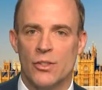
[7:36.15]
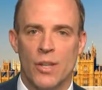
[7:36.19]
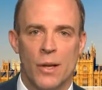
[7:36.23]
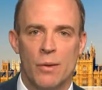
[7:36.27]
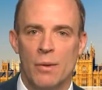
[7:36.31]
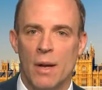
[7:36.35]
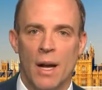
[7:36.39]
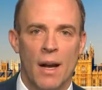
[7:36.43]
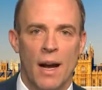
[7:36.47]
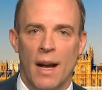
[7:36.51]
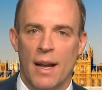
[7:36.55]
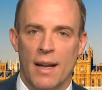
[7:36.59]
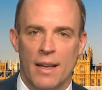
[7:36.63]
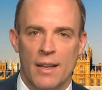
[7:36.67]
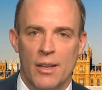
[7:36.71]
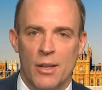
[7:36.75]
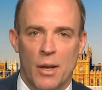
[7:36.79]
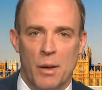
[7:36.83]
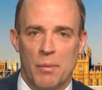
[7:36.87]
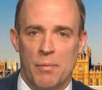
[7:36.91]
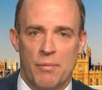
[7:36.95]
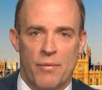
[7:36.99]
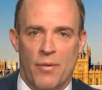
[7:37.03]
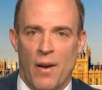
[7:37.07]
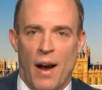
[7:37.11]
So, uh, you
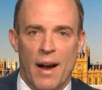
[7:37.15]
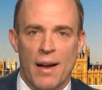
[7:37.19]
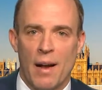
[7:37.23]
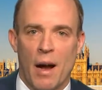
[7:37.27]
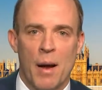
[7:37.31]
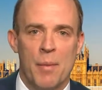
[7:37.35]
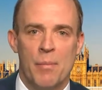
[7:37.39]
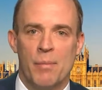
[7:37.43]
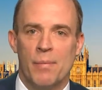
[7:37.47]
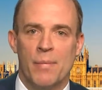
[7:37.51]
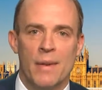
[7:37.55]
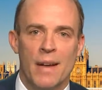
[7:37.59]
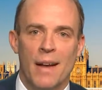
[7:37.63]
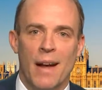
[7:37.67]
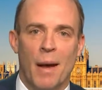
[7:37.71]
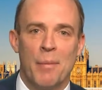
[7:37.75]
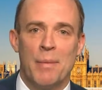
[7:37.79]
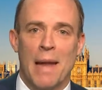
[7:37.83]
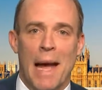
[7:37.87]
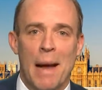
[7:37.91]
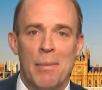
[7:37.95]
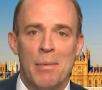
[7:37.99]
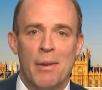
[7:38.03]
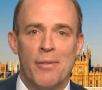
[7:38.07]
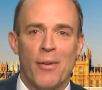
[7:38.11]
know, I, am I'm, I'm
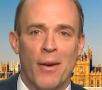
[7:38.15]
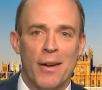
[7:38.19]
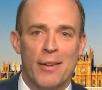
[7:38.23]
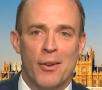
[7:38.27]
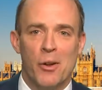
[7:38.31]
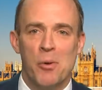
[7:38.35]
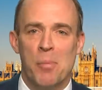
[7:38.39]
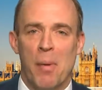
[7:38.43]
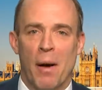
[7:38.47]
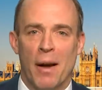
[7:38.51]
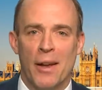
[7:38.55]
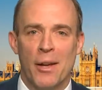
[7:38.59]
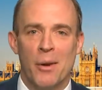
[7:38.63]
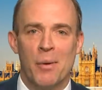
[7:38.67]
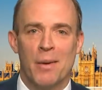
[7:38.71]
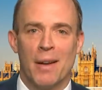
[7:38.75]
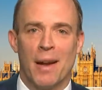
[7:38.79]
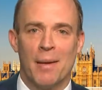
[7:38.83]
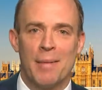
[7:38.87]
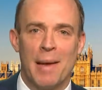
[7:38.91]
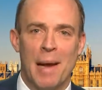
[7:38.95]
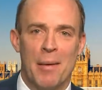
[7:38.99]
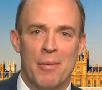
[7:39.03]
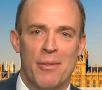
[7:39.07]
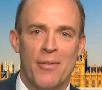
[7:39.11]
damned if I do by you and
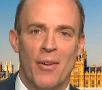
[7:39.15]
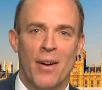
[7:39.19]
I'm damned